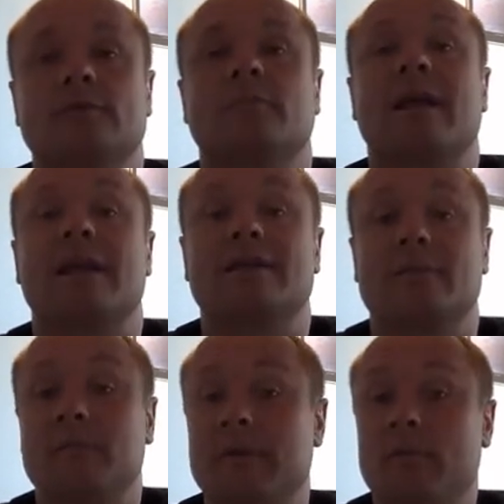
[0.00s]
planets a
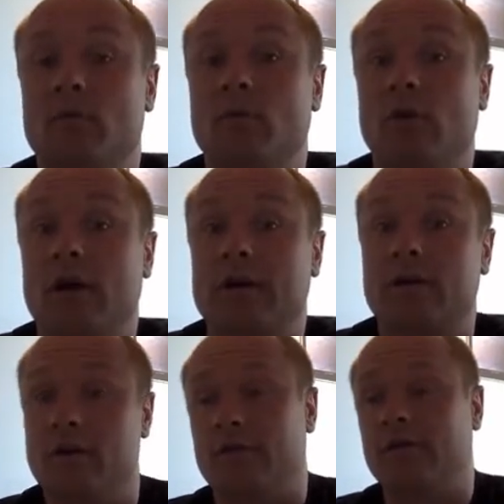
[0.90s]
bit more like
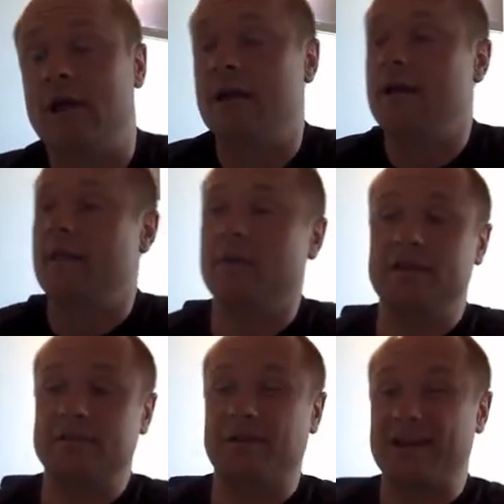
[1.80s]
Earth. There are
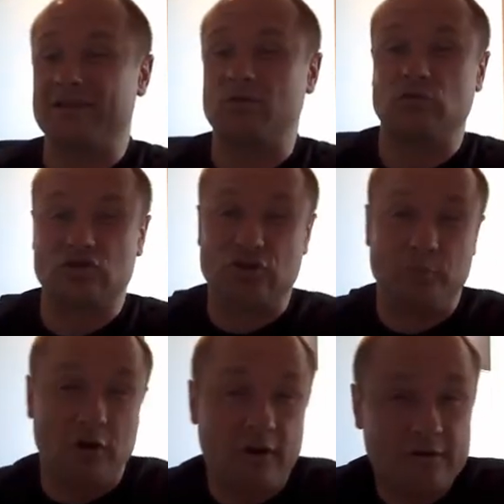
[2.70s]
these planets called
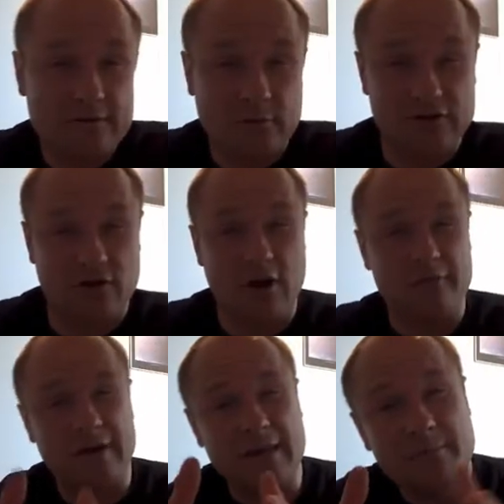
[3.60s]
super Earths, which are kind
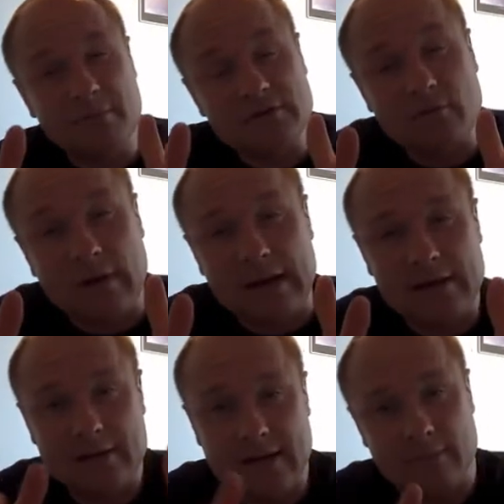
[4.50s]
of in
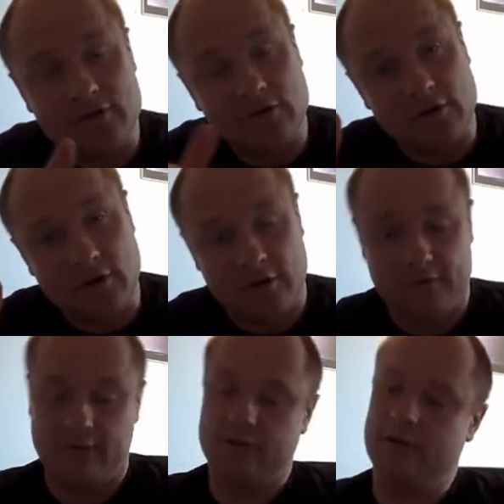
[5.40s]
between Neptune and
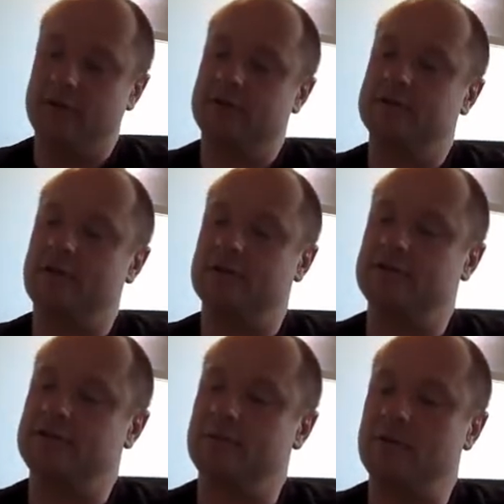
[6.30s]
Earth. In the solar
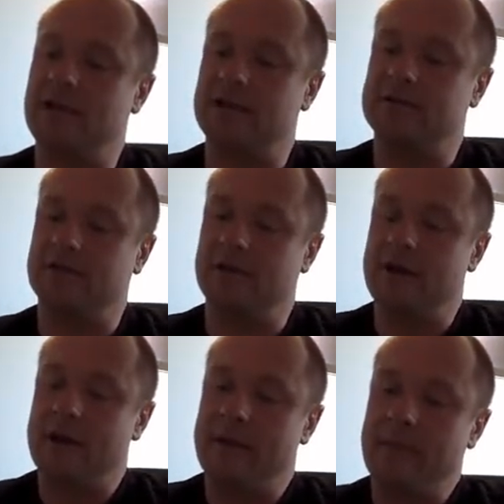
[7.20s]
system, you get to
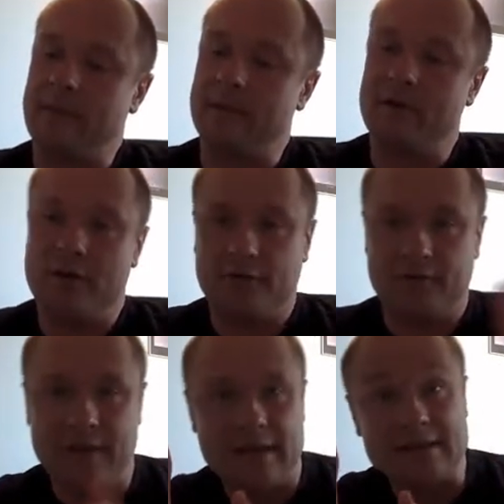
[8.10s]
Earth,
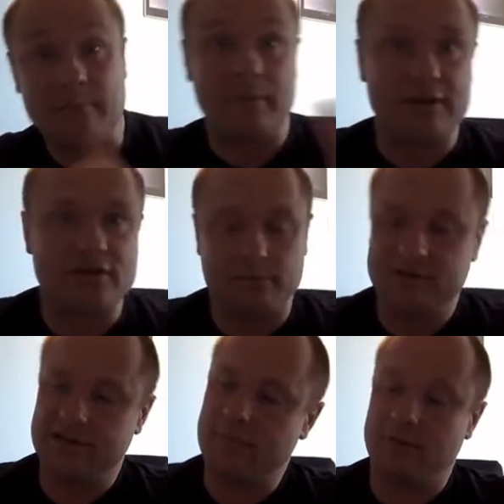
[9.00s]
and then there's a big jump
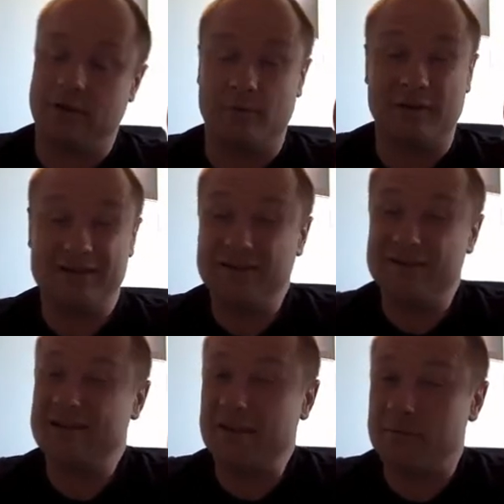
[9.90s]
to Neptune. But it
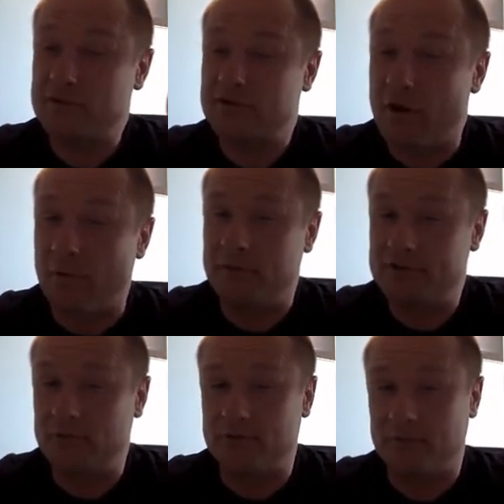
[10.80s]
turns out the most common
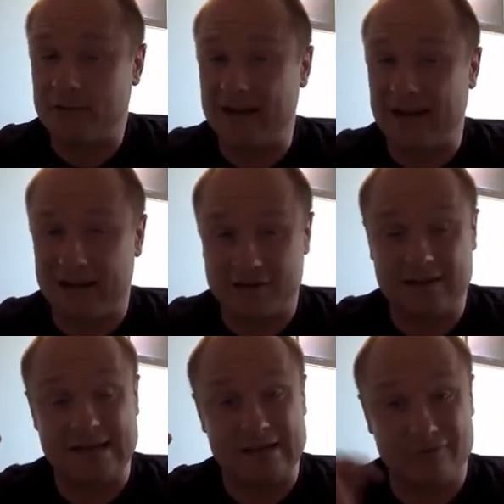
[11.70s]
sort of planet
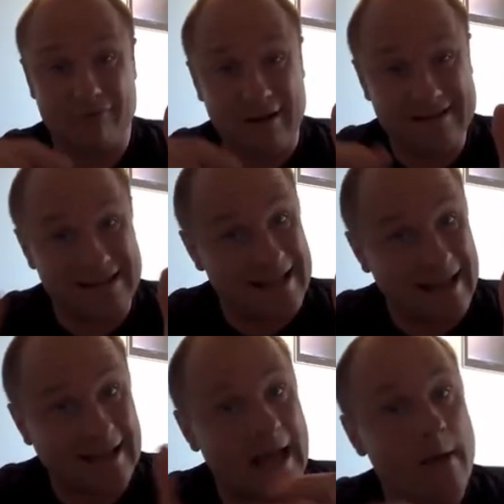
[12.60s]
actually is right in
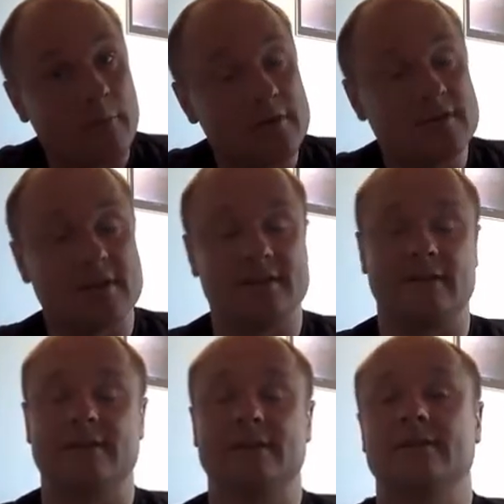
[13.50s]
that gap, which doesn't
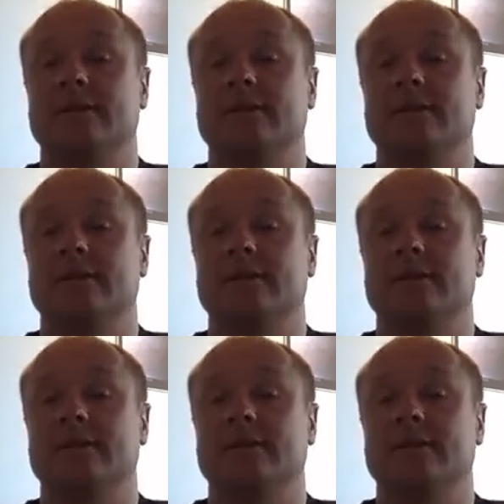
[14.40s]
exist in the